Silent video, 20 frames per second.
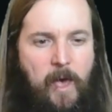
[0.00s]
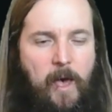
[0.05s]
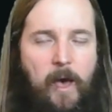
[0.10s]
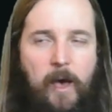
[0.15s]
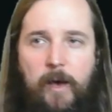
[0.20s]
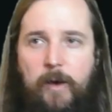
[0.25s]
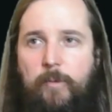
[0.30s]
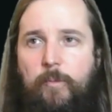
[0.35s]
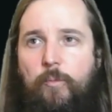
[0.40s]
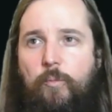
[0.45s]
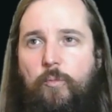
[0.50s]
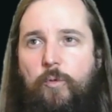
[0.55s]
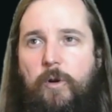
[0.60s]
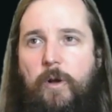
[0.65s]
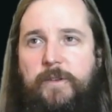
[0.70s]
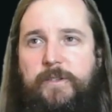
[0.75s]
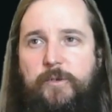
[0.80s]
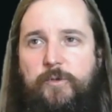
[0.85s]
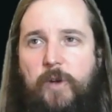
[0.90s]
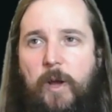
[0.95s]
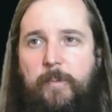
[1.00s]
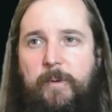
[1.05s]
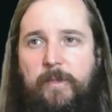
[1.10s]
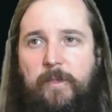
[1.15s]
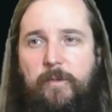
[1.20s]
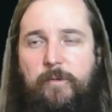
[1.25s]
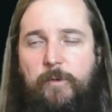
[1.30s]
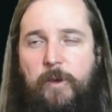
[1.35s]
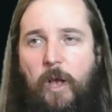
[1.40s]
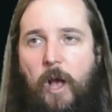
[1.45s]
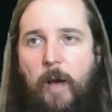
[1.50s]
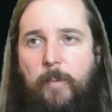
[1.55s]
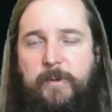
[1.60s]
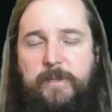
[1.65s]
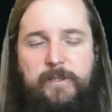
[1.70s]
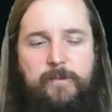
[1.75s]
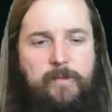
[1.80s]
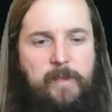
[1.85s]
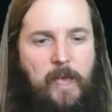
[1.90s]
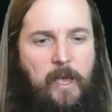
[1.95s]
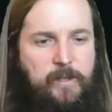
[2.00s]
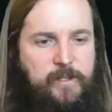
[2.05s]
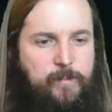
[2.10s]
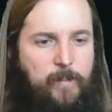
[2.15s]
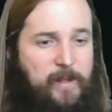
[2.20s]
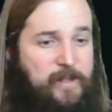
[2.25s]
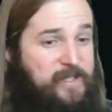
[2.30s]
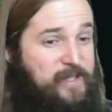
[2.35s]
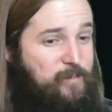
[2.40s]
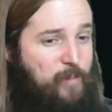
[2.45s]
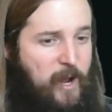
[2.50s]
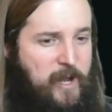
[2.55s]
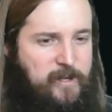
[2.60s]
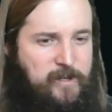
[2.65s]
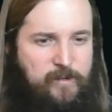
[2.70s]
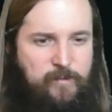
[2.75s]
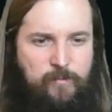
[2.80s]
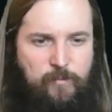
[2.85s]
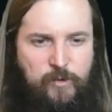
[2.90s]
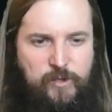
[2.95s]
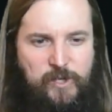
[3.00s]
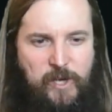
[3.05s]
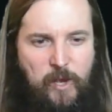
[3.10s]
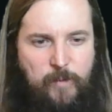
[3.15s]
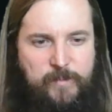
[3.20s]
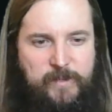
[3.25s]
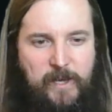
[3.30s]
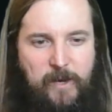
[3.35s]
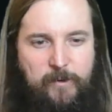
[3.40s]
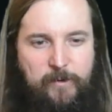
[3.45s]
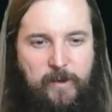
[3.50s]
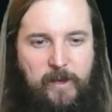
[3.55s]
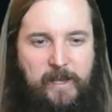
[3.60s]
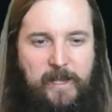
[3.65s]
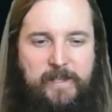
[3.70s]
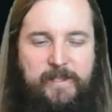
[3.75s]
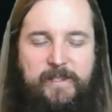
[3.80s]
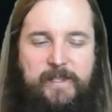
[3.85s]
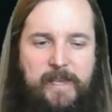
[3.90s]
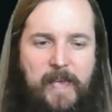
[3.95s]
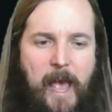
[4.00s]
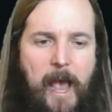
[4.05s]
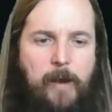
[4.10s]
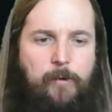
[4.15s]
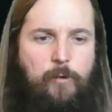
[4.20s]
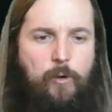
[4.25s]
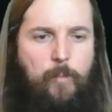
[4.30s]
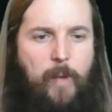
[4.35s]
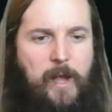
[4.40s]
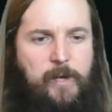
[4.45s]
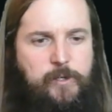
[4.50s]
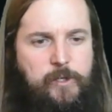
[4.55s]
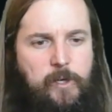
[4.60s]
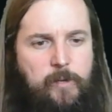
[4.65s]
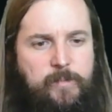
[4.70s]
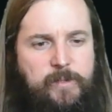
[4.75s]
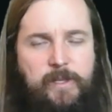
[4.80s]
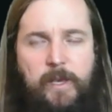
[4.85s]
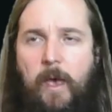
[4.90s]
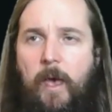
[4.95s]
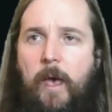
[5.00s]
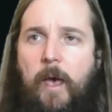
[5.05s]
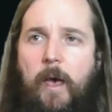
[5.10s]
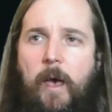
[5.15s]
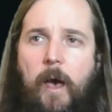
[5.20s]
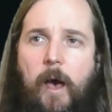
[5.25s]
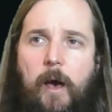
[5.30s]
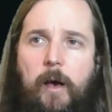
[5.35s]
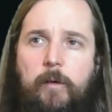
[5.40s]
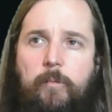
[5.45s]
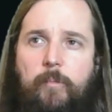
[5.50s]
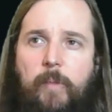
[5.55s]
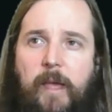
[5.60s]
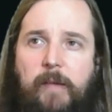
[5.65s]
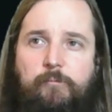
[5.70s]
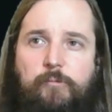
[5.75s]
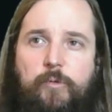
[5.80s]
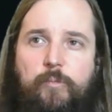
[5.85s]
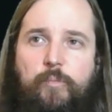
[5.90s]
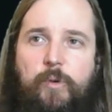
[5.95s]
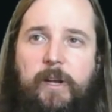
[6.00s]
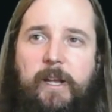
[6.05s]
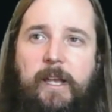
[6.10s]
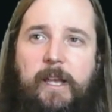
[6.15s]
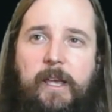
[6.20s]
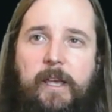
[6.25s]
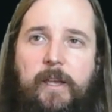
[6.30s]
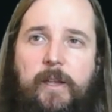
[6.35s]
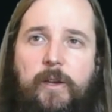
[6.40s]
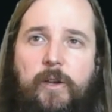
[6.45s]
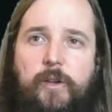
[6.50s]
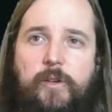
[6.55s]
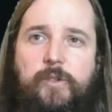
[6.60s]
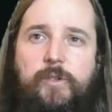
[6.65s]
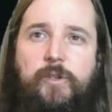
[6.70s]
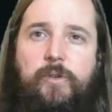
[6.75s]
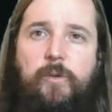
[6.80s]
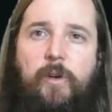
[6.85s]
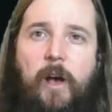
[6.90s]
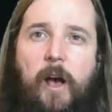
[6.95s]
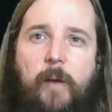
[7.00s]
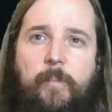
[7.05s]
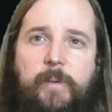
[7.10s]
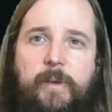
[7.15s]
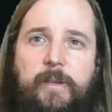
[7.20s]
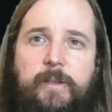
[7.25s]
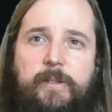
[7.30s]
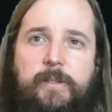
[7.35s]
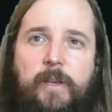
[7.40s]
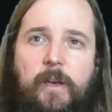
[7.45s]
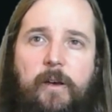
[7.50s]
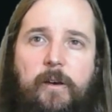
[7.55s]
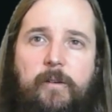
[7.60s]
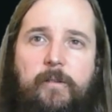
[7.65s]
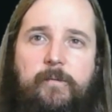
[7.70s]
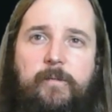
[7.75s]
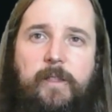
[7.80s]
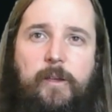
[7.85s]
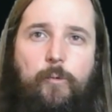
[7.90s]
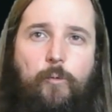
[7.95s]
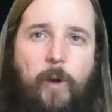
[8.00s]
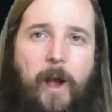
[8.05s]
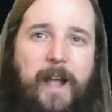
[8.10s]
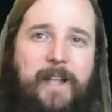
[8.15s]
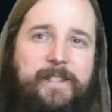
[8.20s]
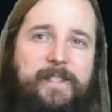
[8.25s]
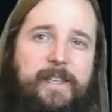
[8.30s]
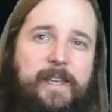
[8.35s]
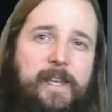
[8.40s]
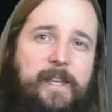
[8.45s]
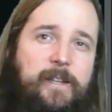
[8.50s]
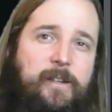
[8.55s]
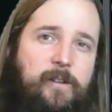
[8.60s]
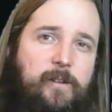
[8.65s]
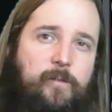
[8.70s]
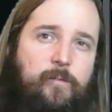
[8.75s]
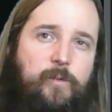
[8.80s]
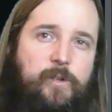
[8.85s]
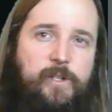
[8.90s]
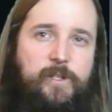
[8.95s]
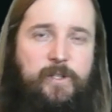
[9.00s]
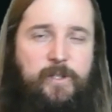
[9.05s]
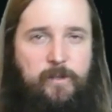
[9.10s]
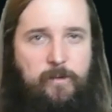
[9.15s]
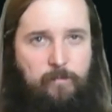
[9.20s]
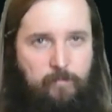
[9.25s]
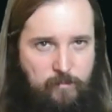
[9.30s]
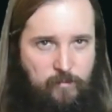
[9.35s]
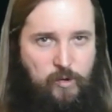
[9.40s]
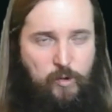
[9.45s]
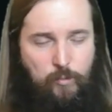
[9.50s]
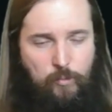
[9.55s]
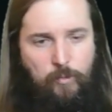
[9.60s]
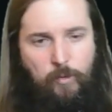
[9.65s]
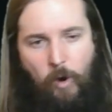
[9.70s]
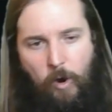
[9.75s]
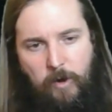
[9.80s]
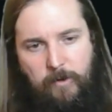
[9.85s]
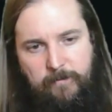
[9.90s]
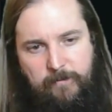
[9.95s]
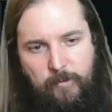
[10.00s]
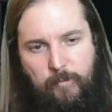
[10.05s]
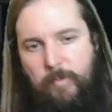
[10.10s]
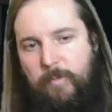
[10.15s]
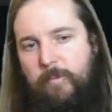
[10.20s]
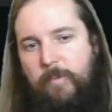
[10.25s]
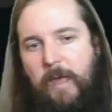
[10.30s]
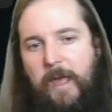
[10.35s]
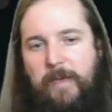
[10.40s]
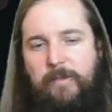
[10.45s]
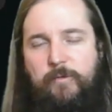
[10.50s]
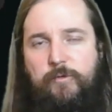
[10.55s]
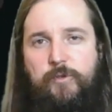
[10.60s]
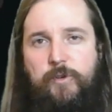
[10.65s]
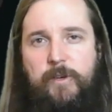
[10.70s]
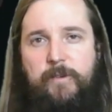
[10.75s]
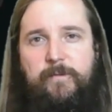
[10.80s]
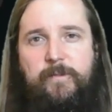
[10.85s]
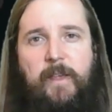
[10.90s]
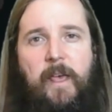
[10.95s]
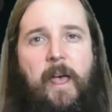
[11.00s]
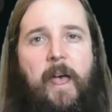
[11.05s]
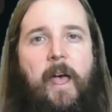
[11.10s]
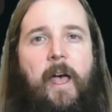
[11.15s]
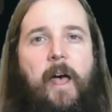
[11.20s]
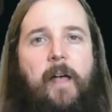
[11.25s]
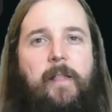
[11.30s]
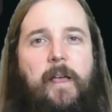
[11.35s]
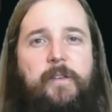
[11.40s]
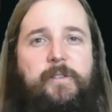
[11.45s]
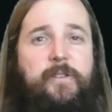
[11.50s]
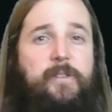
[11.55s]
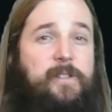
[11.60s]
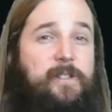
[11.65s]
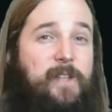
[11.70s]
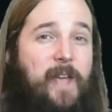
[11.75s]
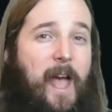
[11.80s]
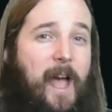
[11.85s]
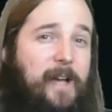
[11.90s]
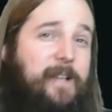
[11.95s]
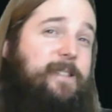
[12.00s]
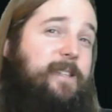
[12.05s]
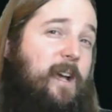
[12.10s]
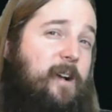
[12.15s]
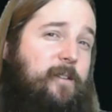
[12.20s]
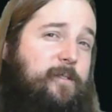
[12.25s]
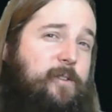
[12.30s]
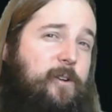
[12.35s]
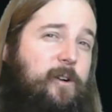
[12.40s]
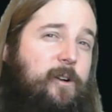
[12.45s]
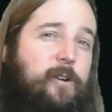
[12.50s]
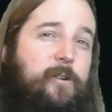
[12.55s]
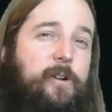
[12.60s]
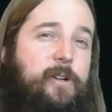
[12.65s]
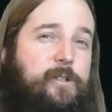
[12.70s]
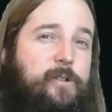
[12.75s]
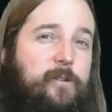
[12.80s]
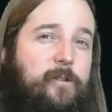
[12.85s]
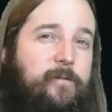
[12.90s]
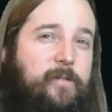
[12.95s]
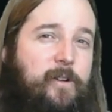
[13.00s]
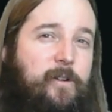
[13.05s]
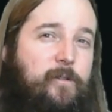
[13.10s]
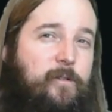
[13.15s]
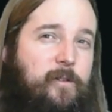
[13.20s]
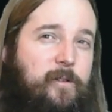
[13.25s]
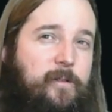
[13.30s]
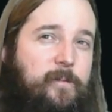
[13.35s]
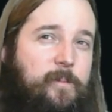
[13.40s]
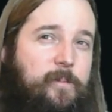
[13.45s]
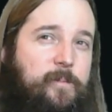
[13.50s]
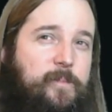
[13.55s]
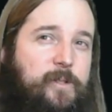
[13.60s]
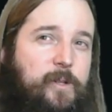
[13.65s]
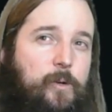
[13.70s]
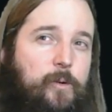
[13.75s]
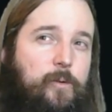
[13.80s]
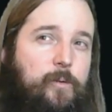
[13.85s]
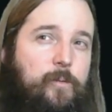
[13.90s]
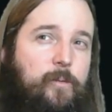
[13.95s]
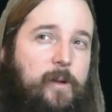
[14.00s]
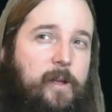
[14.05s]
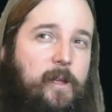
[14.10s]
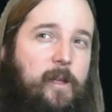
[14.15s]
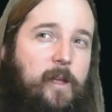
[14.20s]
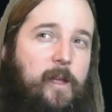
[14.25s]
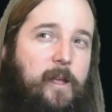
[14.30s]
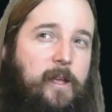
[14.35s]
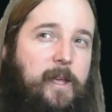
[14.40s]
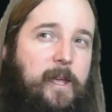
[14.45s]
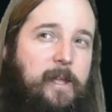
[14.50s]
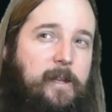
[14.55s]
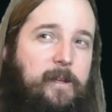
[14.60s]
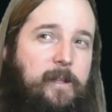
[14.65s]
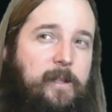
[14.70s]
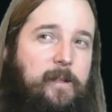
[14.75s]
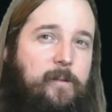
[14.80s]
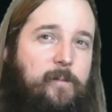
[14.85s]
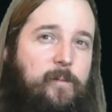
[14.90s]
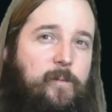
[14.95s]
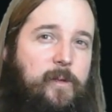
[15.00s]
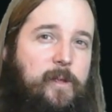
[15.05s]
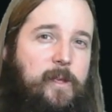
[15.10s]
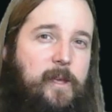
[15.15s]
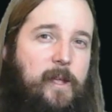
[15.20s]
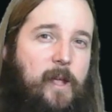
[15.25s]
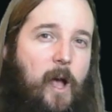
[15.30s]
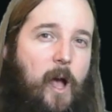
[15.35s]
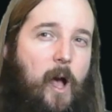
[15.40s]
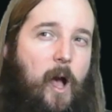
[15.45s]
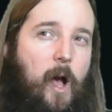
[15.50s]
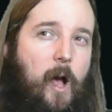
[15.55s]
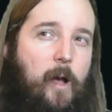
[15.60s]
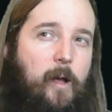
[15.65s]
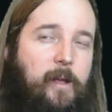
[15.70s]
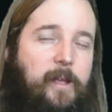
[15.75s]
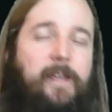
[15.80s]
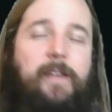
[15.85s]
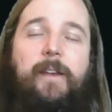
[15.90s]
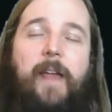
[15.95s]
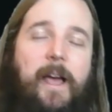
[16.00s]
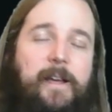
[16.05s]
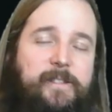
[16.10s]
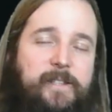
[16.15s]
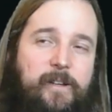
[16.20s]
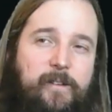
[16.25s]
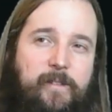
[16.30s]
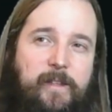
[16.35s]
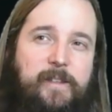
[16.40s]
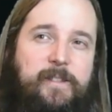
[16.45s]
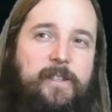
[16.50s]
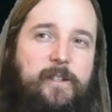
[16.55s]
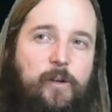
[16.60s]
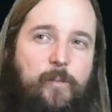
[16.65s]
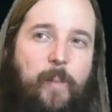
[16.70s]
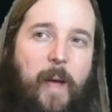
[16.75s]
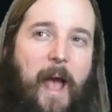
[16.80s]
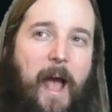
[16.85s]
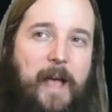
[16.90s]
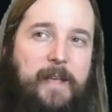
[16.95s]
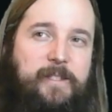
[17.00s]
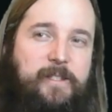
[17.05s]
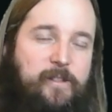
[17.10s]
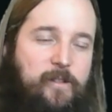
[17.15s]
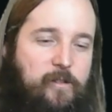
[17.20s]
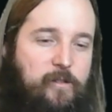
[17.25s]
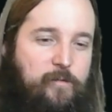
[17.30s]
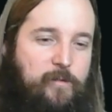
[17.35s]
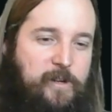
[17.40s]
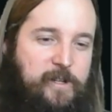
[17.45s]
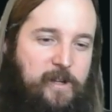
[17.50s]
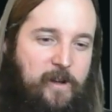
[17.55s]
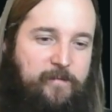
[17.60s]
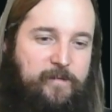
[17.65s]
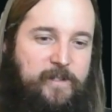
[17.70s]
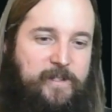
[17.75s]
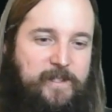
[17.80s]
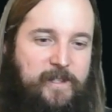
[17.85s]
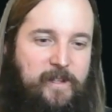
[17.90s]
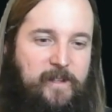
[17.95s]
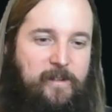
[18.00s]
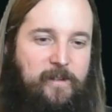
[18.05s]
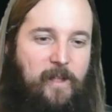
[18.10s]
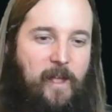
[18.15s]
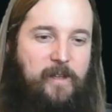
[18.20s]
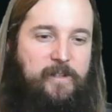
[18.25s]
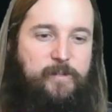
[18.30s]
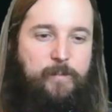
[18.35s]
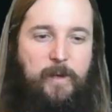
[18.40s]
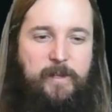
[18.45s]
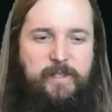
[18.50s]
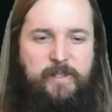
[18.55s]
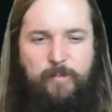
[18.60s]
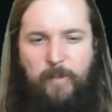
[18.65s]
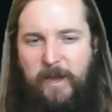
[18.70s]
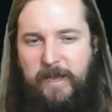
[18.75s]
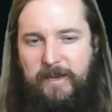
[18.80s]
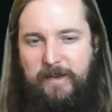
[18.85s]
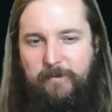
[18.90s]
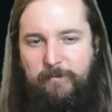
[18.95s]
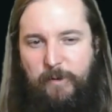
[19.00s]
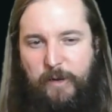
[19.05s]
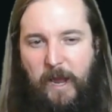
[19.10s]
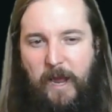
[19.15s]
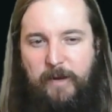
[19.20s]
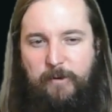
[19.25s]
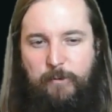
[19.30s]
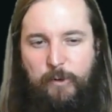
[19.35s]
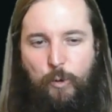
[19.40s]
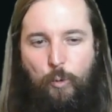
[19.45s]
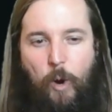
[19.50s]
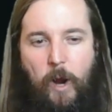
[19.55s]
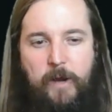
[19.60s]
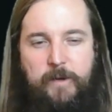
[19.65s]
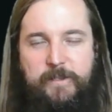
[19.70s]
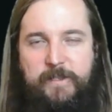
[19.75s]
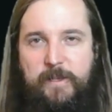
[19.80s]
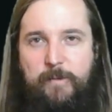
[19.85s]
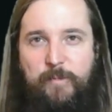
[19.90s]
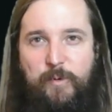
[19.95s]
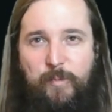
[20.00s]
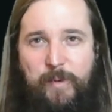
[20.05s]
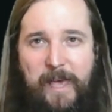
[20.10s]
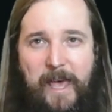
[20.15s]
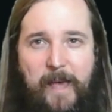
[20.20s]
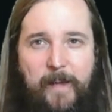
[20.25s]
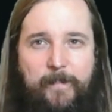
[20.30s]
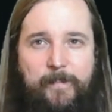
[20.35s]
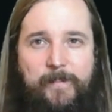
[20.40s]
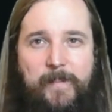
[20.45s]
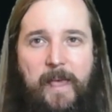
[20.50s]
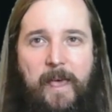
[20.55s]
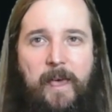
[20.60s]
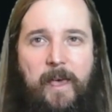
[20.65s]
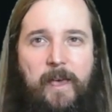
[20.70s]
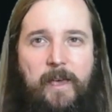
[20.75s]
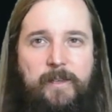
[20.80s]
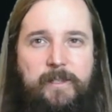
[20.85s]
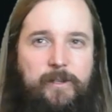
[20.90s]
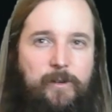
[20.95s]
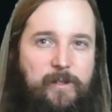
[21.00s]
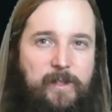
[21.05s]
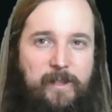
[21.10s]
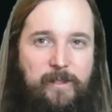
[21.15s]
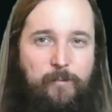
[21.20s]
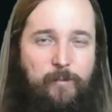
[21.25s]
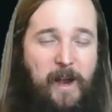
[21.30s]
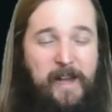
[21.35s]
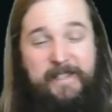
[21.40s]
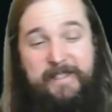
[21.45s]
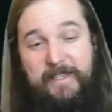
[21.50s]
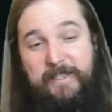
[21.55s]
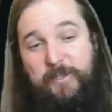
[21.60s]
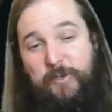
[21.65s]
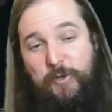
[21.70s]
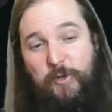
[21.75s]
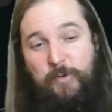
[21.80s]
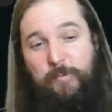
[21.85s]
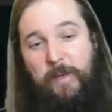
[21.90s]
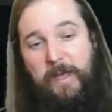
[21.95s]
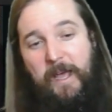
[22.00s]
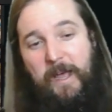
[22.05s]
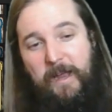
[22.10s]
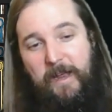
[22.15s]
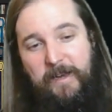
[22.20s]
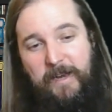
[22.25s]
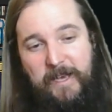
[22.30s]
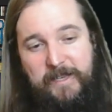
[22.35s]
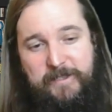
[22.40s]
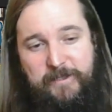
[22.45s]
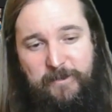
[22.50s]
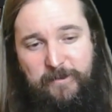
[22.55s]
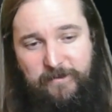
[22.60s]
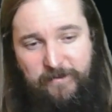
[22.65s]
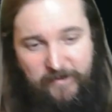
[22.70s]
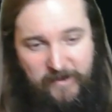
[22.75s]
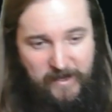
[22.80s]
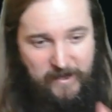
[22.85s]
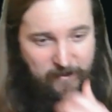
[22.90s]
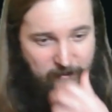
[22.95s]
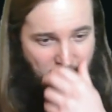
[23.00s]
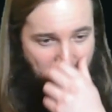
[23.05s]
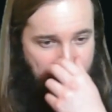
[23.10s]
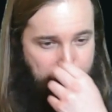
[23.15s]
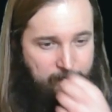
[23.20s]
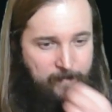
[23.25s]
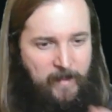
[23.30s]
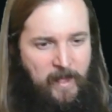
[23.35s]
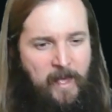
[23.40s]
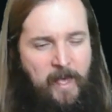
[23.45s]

We're also dropping the 3 copies of the Elspeth Smite, which helps out against the aggro matchups. And we're bringing in 2 copies of the Ride's End, which is a new card from Aetherdrift. Allows us to exile target creature or vehicle, so it can exile things that are past the 3 toughness that Elspeth Smite kind of requires them to be at. So I think the Ride's End could be a nice little fit, right?